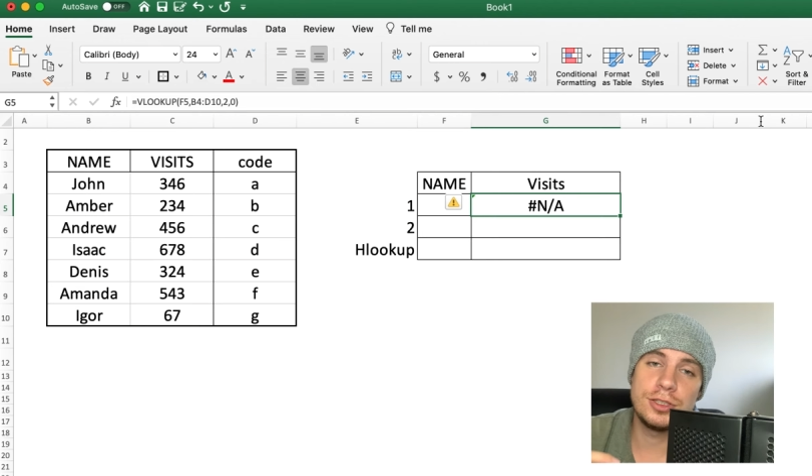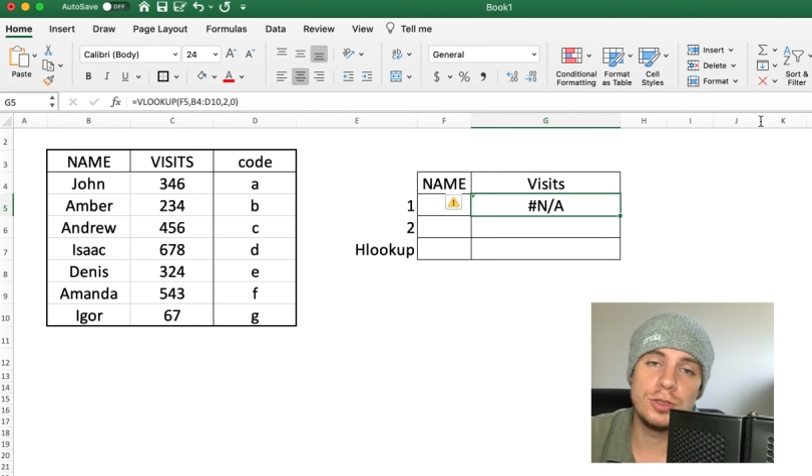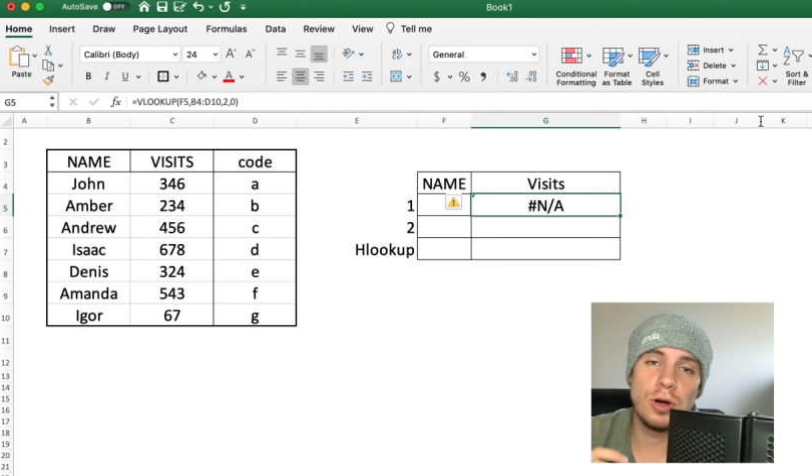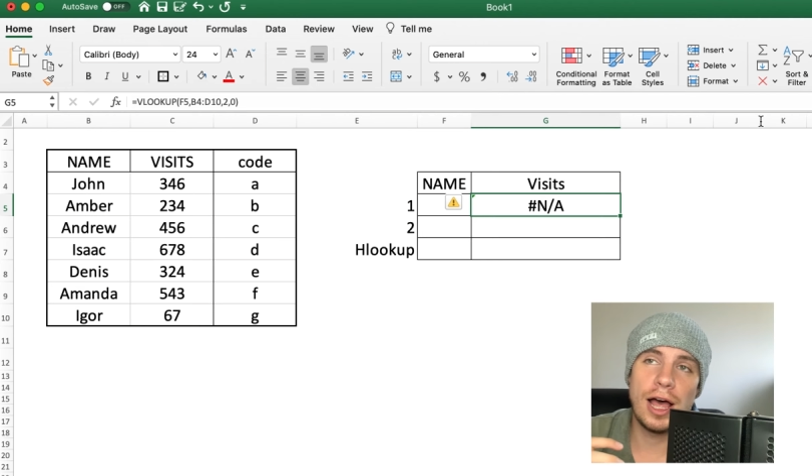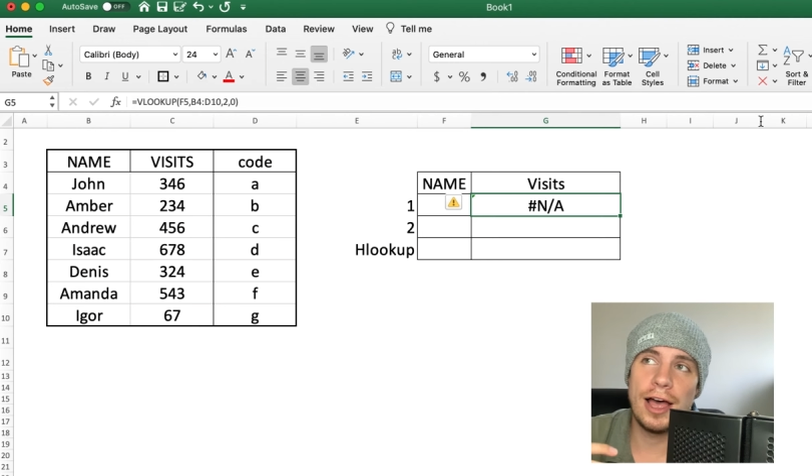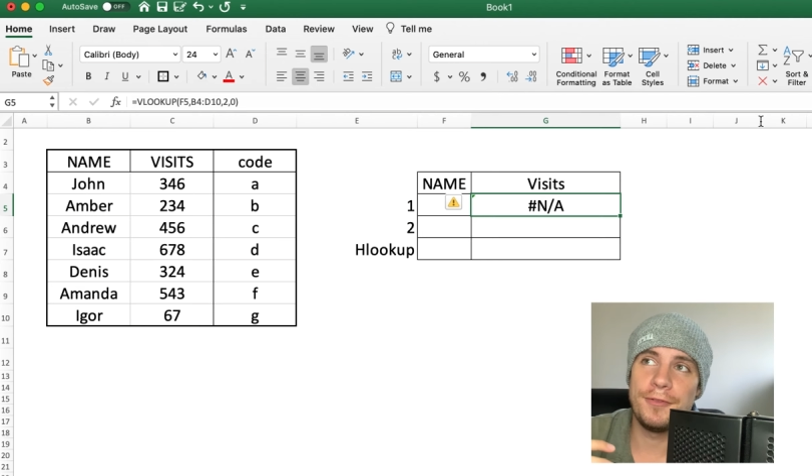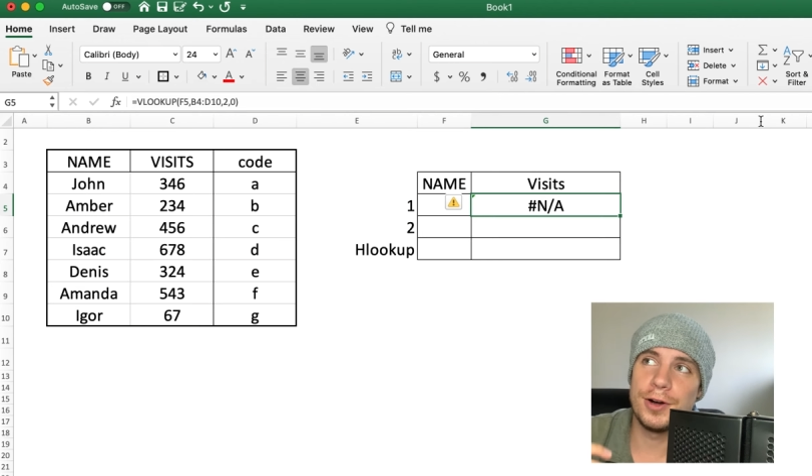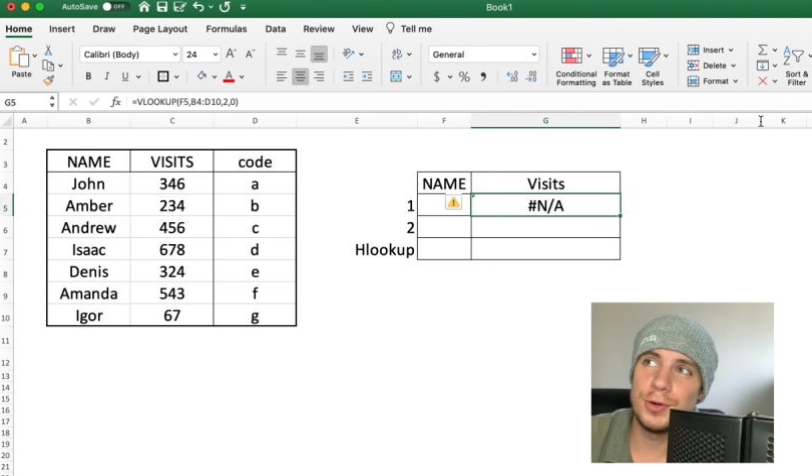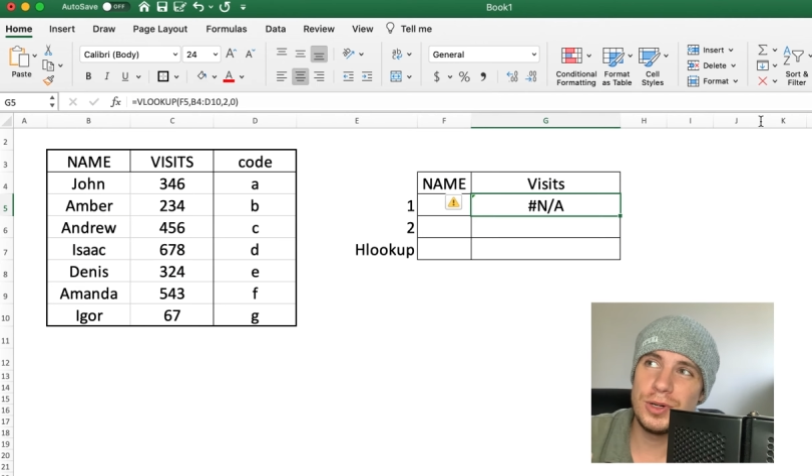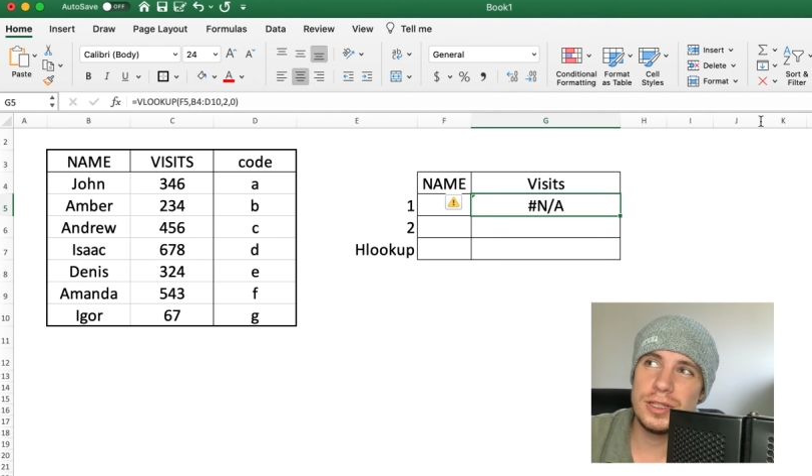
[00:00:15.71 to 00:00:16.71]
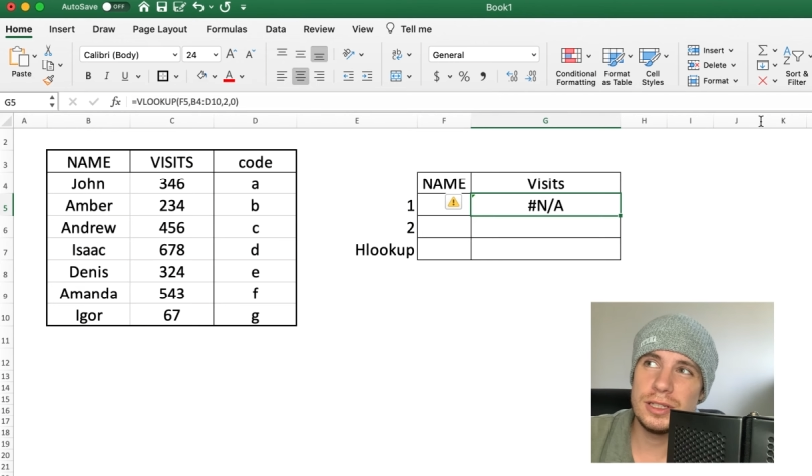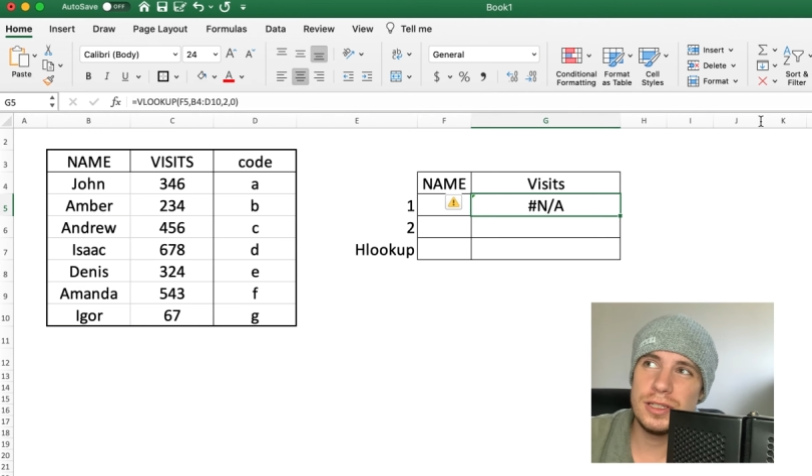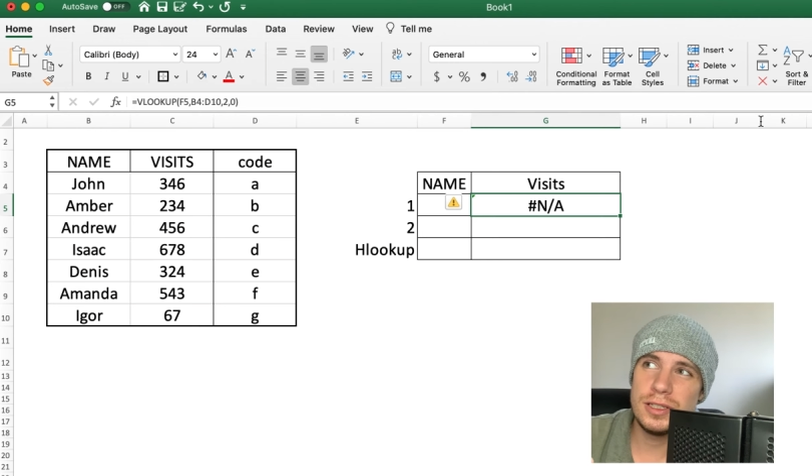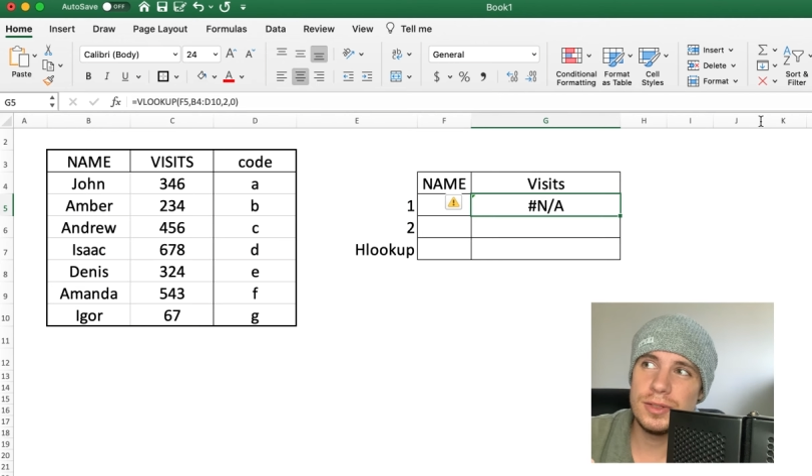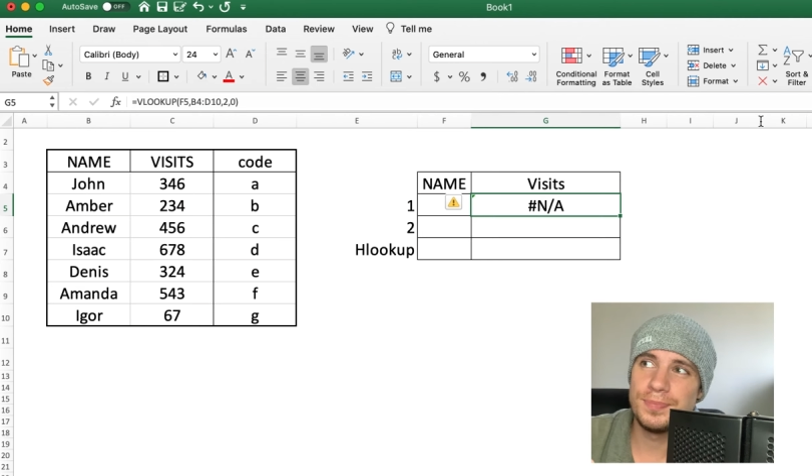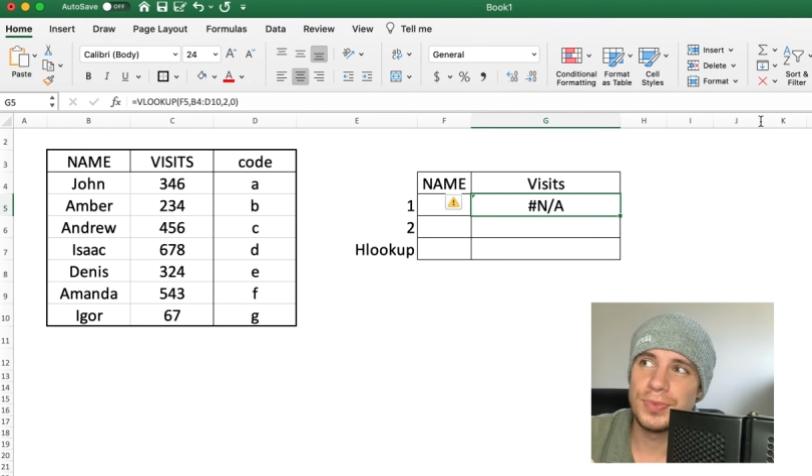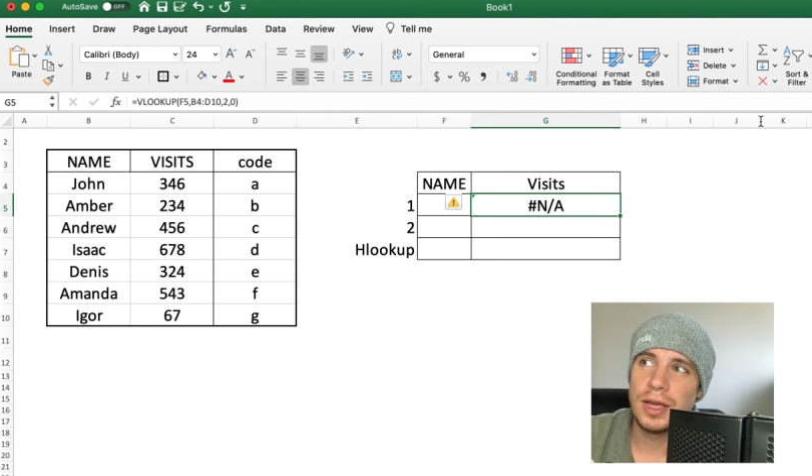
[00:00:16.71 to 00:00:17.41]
you have a really,